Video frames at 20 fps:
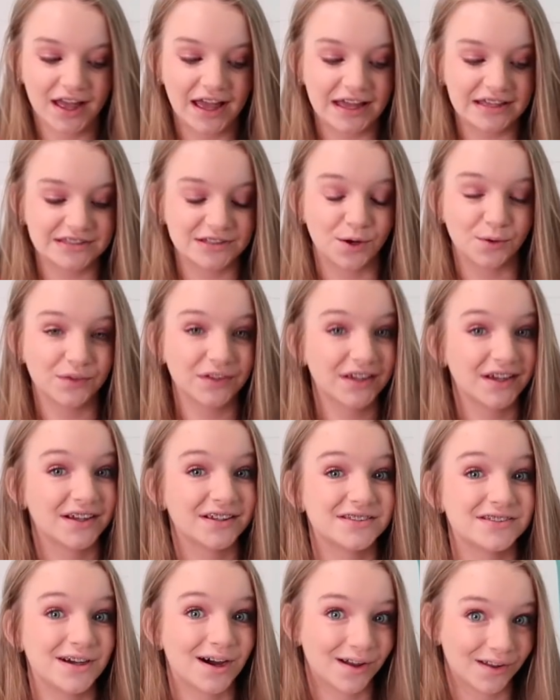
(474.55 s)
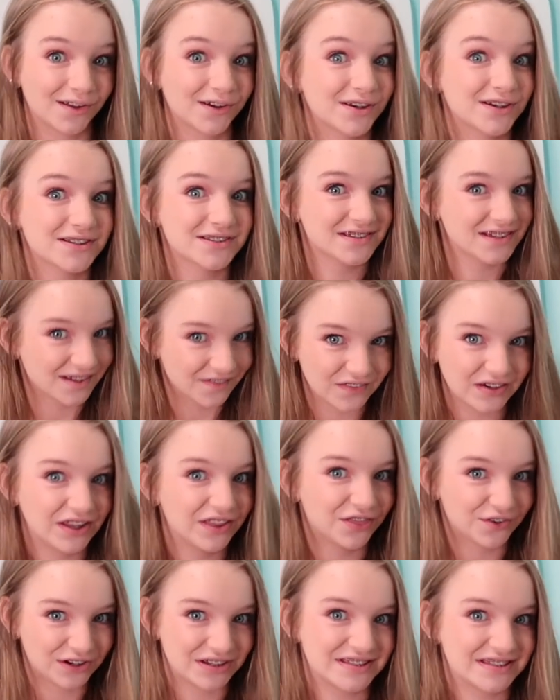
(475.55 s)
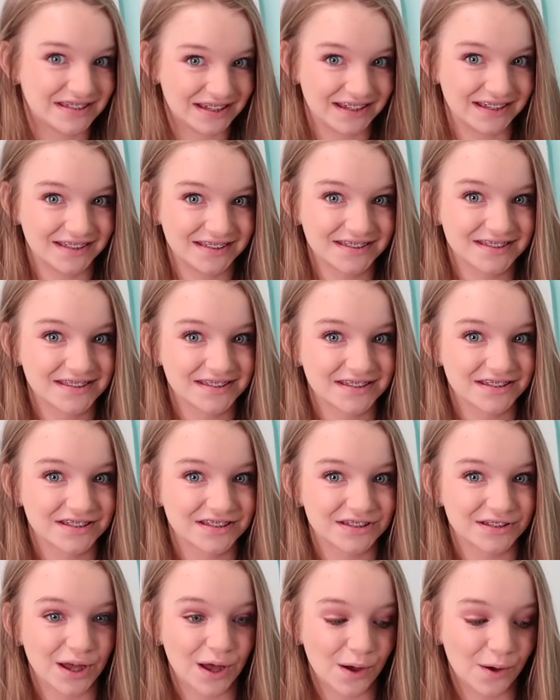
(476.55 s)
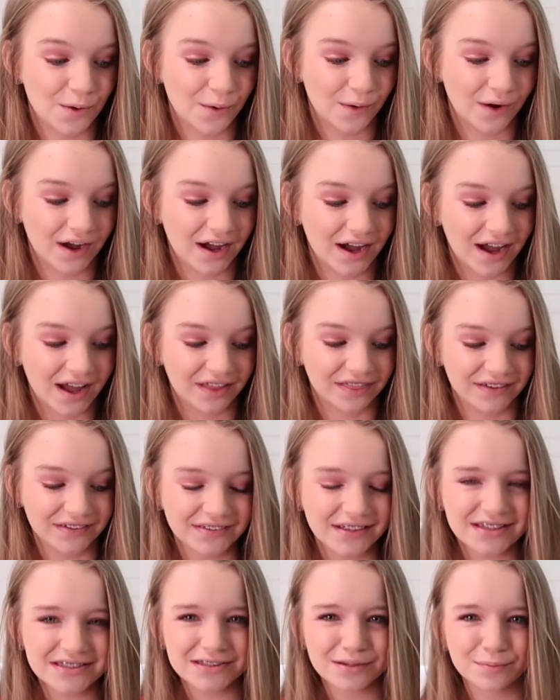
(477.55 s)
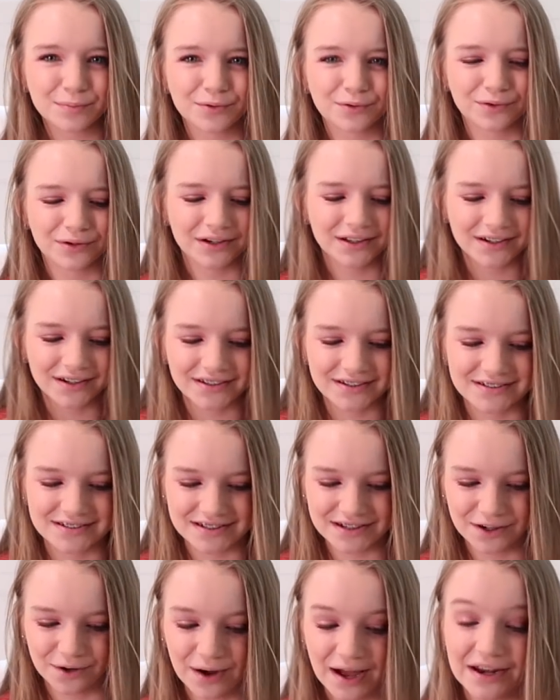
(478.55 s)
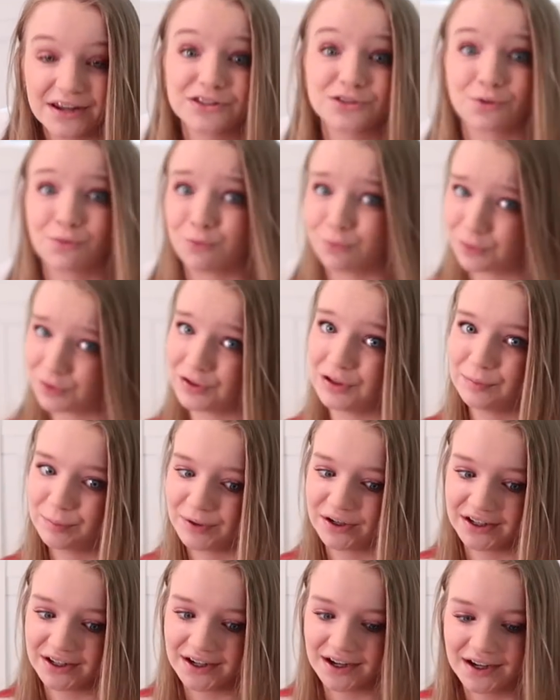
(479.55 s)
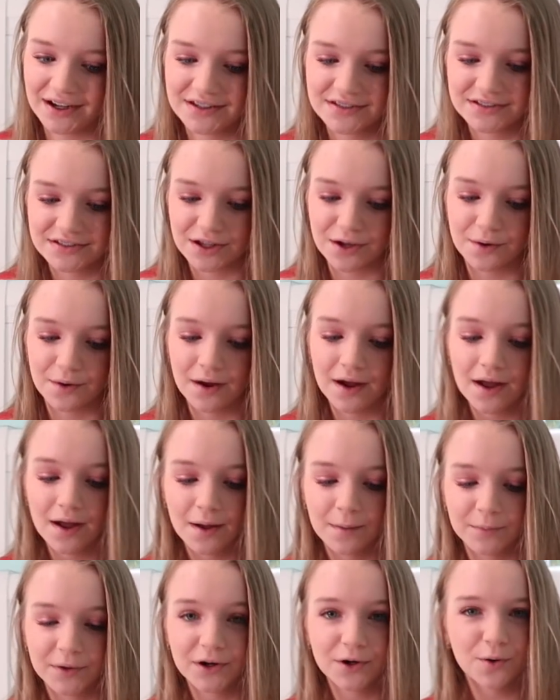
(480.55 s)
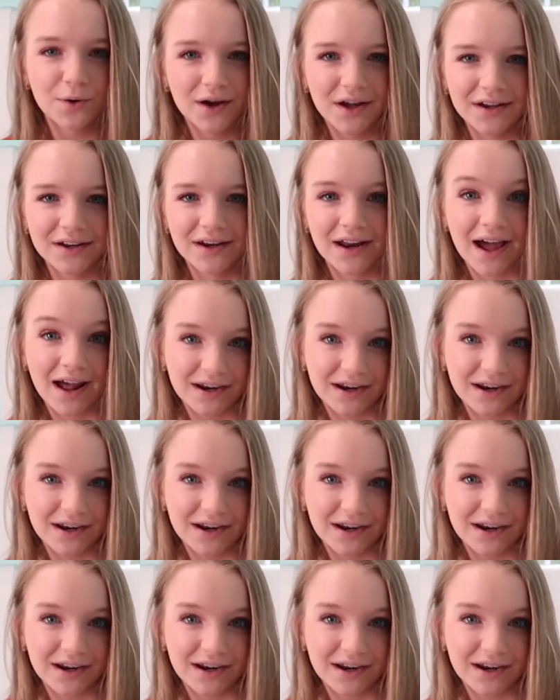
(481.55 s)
It's only $1.73, so I think that's a pretty good deal, and it's really pretty, guys, so I'm gonna go ahead and